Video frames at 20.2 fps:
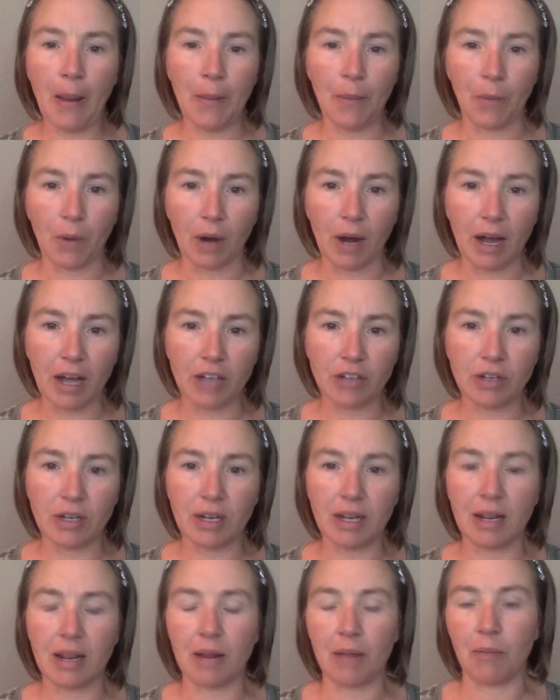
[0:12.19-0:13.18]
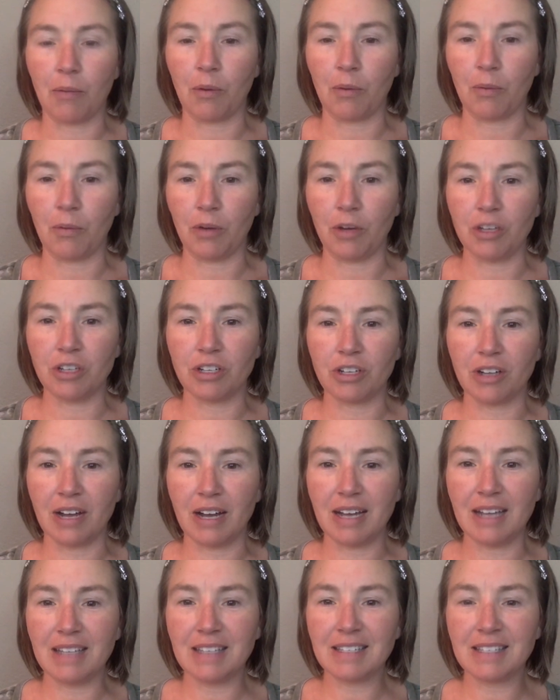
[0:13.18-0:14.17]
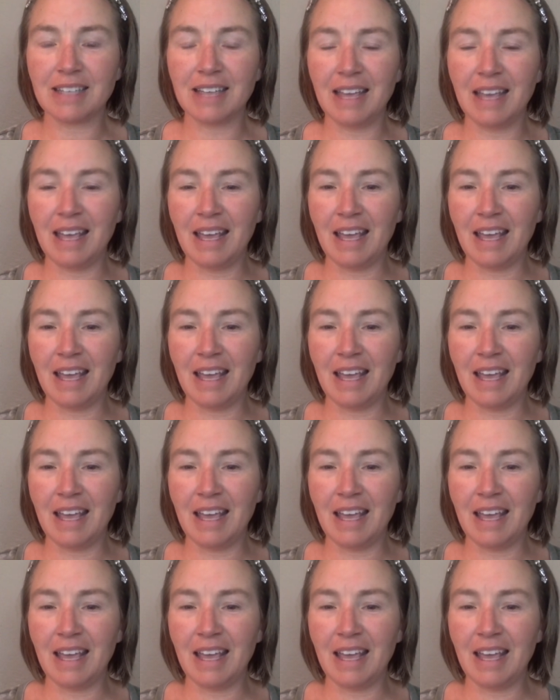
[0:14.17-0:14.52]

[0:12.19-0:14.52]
more hydrated and more moisturized,